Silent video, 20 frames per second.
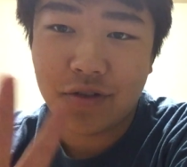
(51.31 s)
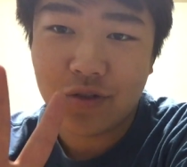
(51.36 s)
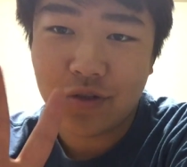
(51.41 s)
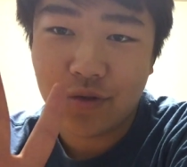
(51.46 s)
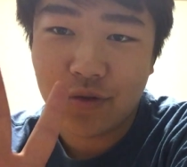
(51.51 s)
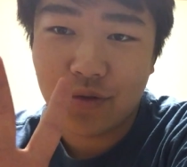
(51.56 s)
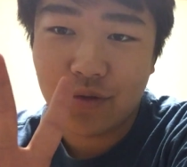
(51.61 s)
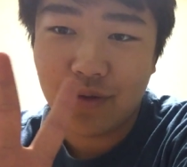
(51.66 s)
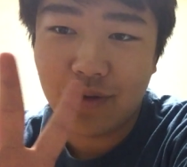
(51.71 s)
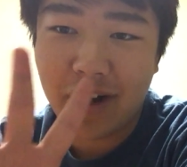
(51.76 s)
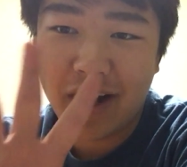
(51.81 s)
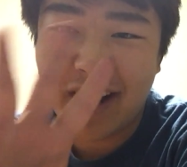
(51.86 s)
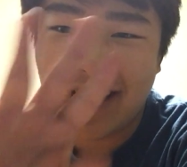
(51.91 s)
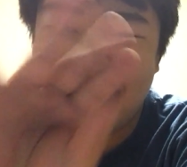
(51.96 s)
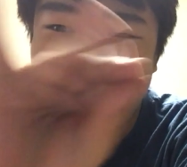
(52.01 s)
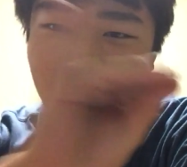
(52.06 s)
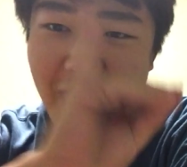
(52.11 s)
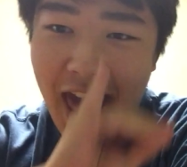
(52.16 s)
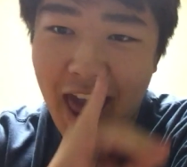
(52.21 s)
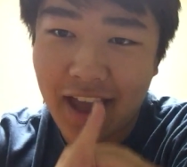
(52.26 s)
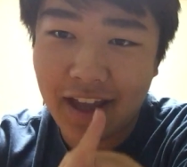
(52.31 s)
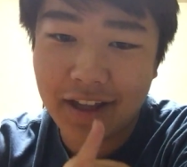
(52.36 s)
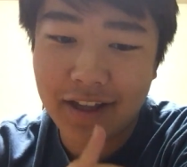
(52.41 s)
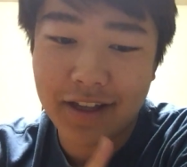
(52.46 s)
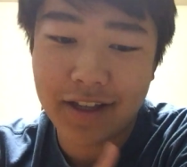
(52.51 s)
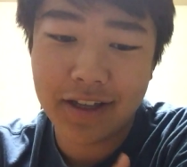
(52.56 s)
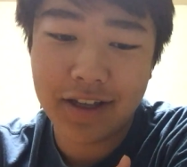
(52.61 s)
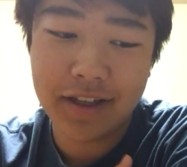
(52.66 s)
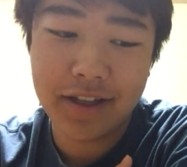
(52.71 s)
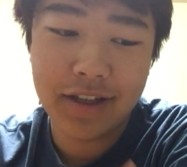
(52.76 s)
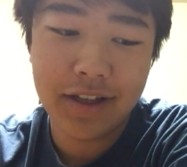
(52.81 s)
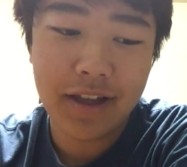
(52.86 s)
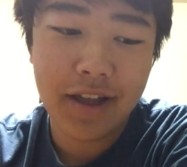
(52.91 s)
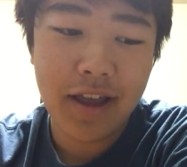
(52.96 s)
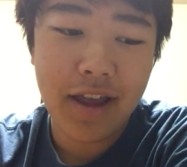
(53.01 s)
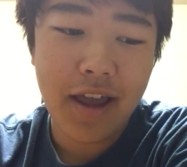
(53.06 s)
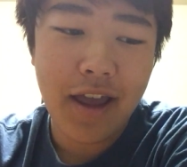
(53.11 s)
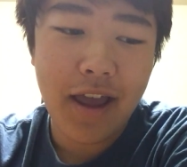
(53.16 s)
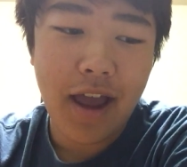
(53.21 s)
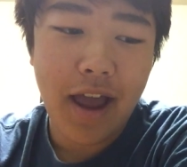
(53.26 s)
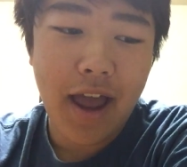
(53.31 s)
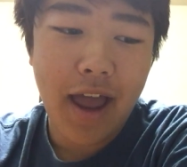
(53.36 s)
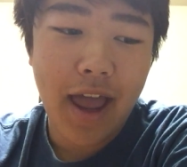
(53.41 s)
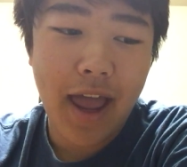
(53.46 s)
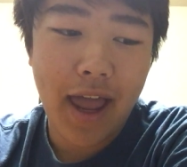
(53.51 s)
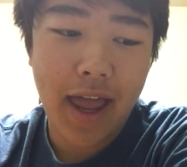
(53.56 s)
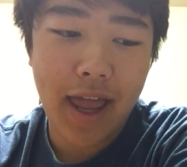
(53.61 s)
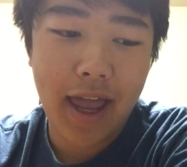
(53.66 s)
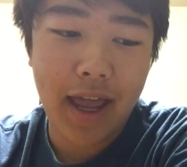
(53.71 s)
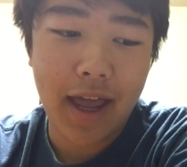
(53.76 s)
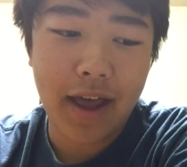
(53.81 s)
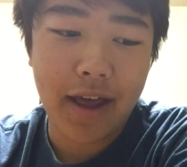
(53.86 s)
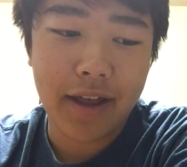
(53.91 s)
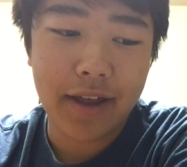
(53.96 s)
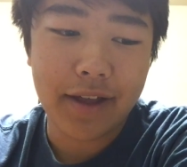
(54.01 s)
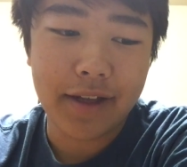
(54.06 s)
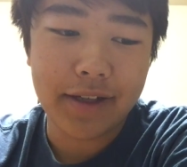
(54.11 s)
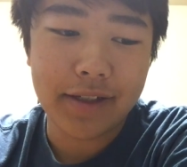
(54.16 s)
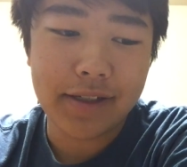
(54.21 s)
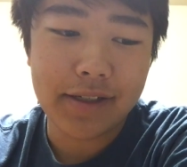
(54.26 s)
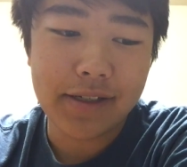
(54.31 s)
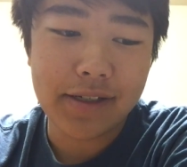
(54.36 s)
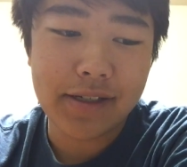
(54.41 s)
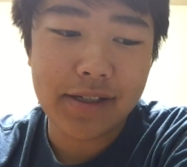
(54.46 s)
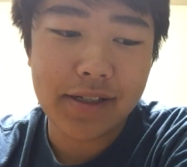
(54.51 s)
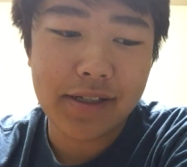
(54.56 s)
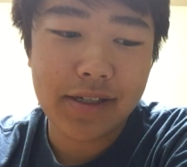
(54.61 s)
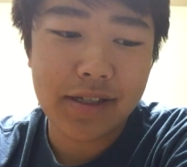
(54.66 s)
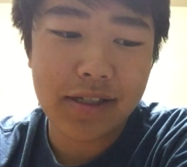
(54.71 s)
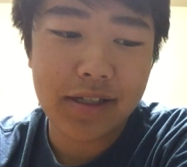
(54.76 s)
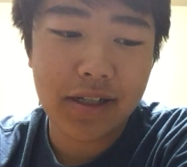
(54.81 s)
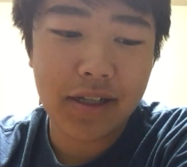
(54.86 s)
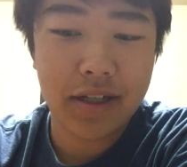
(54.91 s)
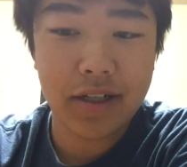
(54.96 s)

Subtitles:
to attack, and